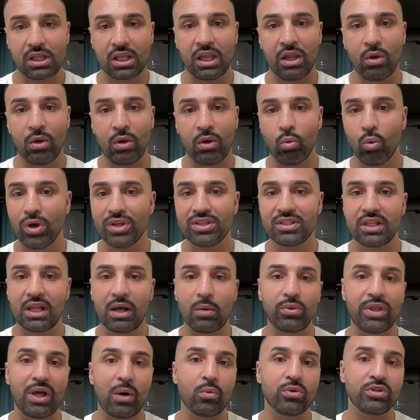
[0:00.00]
it was
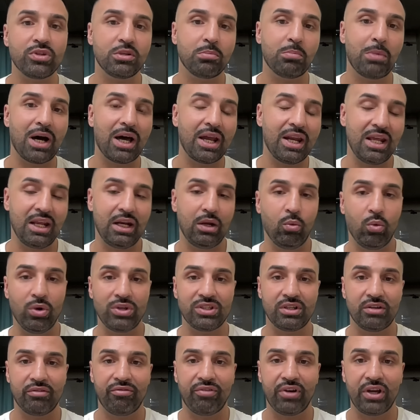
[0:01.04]
that was about it. It
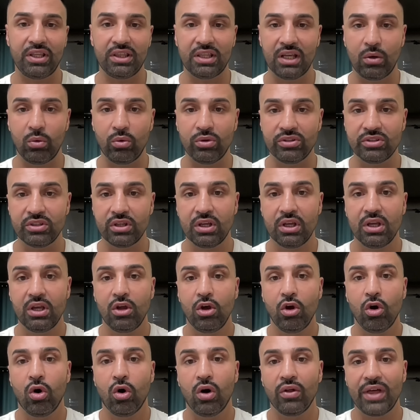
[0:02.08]
wasn't a fight that was
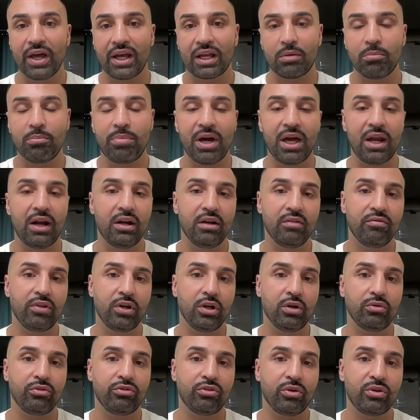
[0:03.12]
all that competitive, you
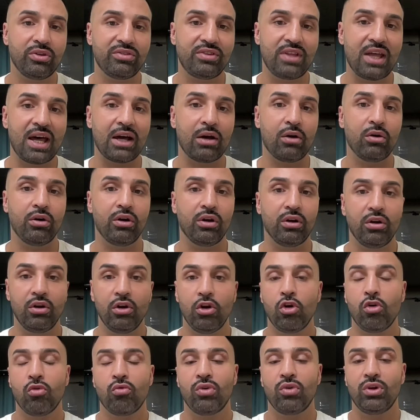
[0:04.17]
know, so it's not going to
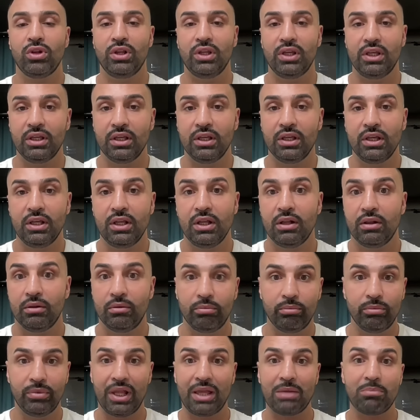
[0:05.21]
really
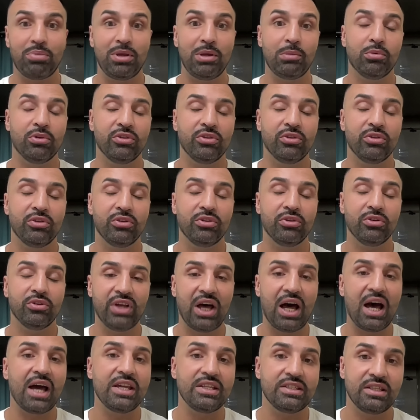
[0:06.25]
light people's
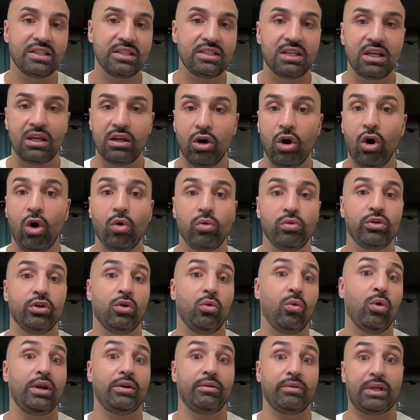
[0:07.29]
eyes and say, oh, you know
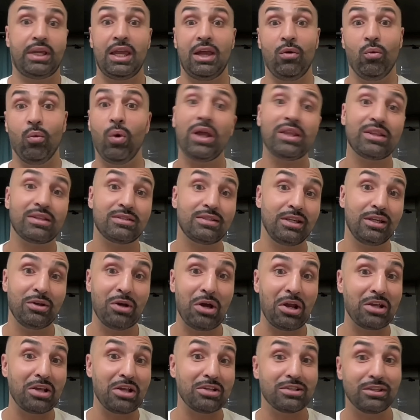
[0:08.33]
what, I can't wait to see
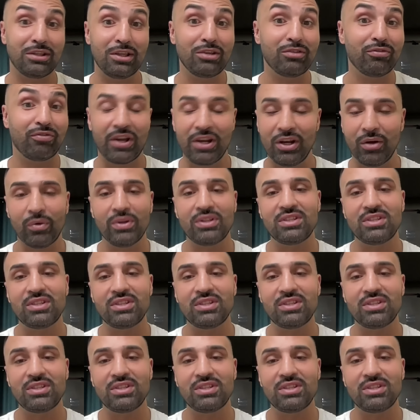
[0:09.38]
Ennis in this fight. No,